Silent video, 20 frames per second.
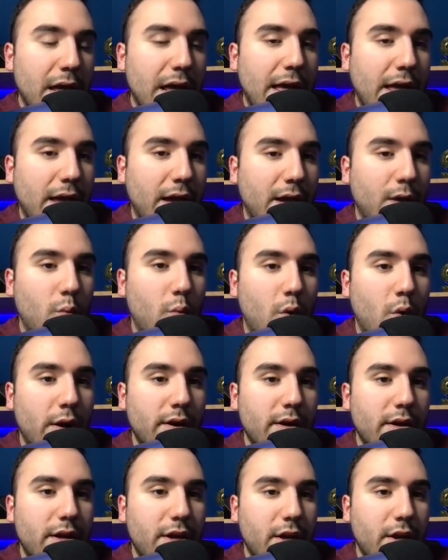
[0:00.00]
And
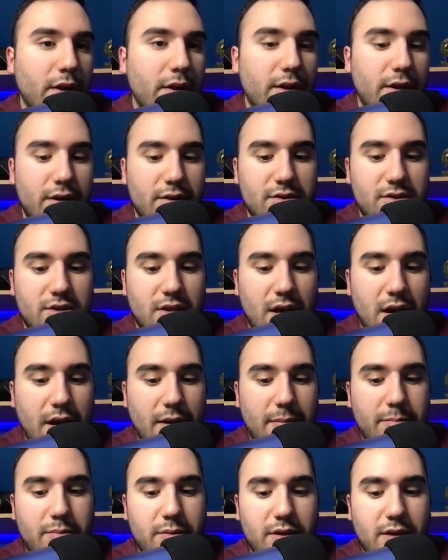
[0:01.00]
one here is
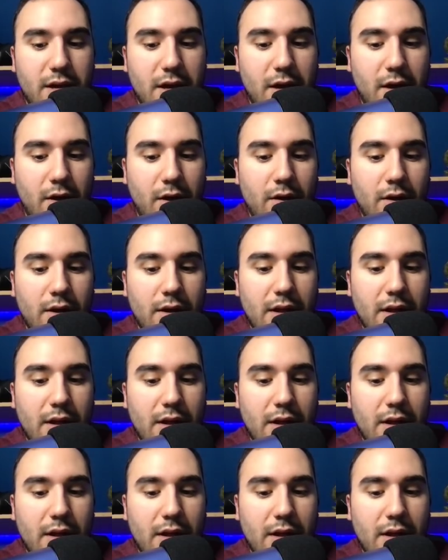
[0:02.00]
BLMK,